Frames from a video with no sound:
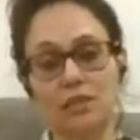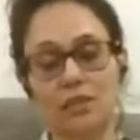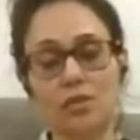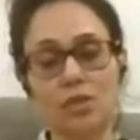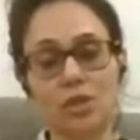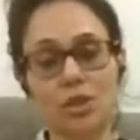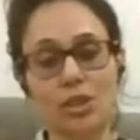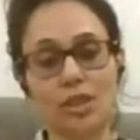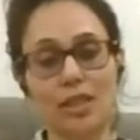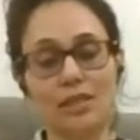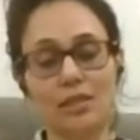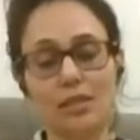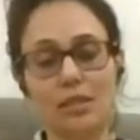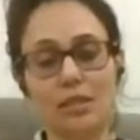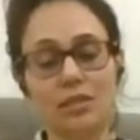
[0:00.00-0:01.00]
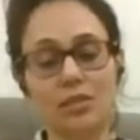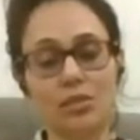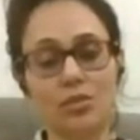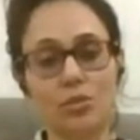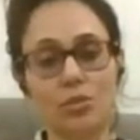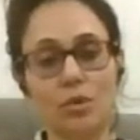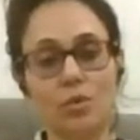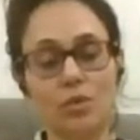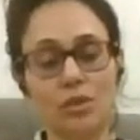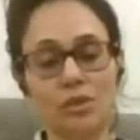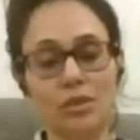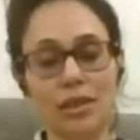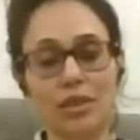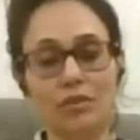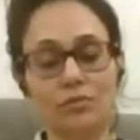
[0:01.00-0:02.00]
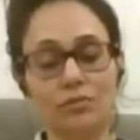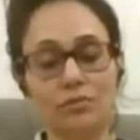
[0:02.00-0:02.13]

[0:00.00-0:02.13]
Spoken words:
or she has taken throughout his life.